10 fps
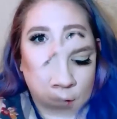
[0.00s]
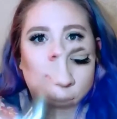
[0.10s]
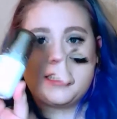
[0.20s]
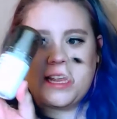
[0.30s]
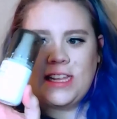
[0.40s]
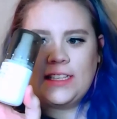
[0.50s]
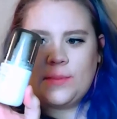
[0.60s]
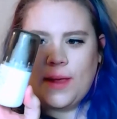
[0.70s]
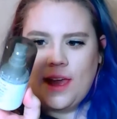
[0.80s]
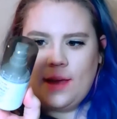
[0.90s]
Quick. For
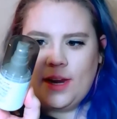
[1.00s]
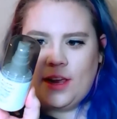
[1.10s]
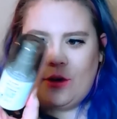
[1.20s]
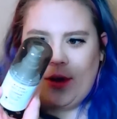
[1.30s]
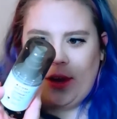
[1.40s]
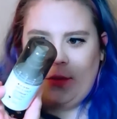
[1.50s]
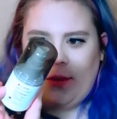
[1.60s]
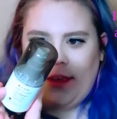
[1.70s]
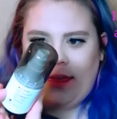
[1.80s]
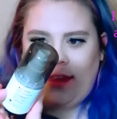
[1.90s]
setting spray, I'm going to go
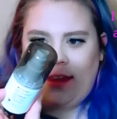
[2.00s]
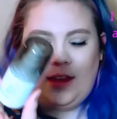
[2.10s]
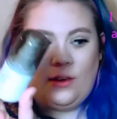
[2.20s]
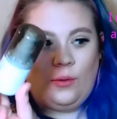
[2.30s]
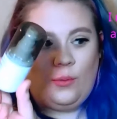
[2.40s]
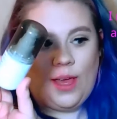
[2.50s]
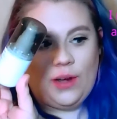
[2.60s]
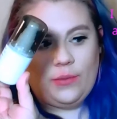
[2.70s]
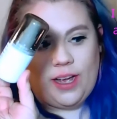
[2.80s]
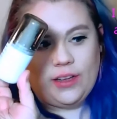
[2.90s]
in with the
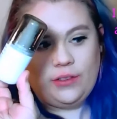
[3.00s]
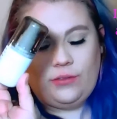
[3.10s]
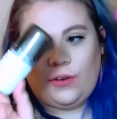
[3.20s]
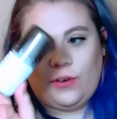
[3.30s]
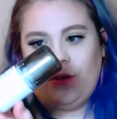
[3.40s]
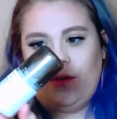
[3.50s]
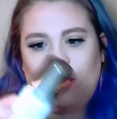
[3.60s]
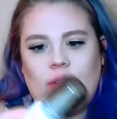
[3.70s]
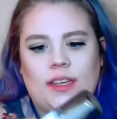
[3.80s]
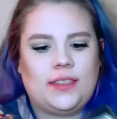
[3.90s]
Wet n Wild Photo
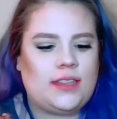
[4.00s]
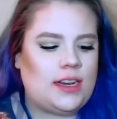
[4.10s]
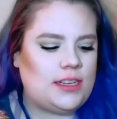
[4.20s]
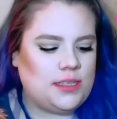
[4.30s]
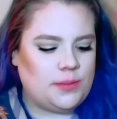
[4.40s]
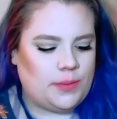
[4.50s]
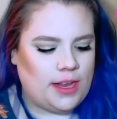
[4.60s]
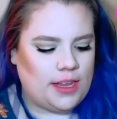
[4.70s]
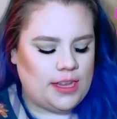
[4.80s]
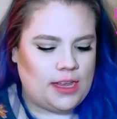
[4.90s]
Focus setting
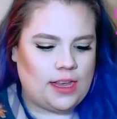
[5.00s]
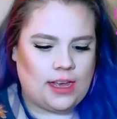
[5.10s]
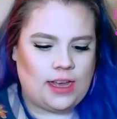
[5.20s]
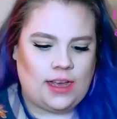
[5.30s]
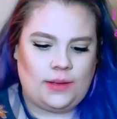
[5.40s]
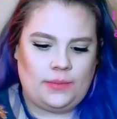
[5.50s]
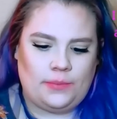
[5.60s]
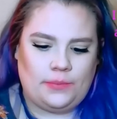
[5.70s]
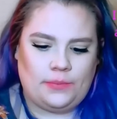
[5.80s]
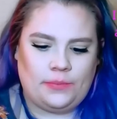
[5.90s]
spray. I
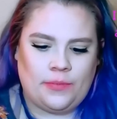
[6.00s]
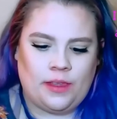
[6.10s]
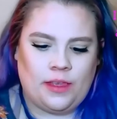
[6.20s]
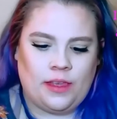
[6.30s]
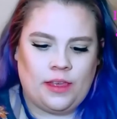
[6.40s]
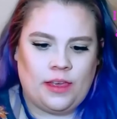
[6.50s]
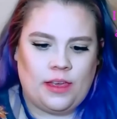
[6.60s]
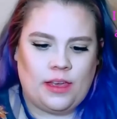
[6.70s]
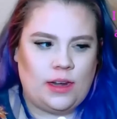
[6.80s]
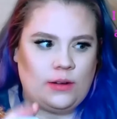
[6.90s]

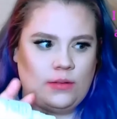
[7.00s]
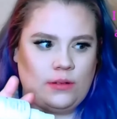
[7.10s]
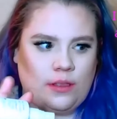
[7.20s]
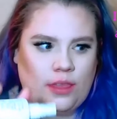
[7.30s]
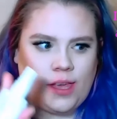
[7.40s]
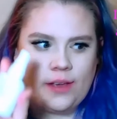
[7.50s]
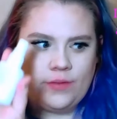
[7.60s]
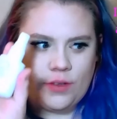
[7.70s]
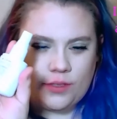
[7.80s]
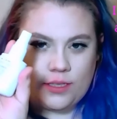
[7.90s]
don't think
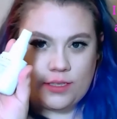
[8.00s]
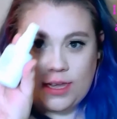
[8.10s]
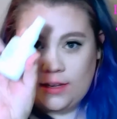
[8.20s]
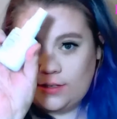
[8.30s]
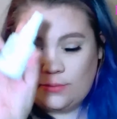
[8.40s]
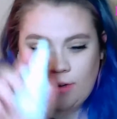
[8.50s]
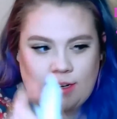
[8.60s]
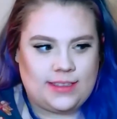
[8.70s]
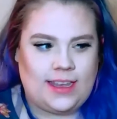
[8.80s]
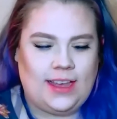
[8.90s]
I've used this yet, so we're
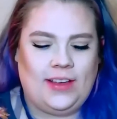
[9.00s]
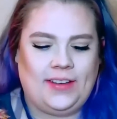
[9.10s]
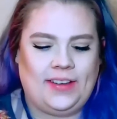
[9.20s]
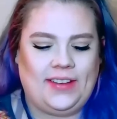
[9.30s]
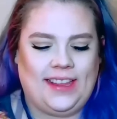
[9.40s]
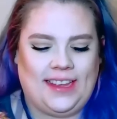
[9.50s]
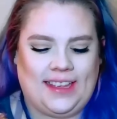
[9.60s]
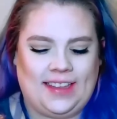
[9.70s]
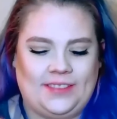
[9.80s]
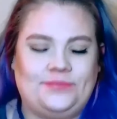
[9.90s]
going to see how I
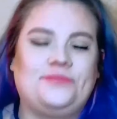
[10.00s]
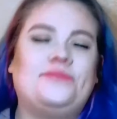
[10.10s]
like it.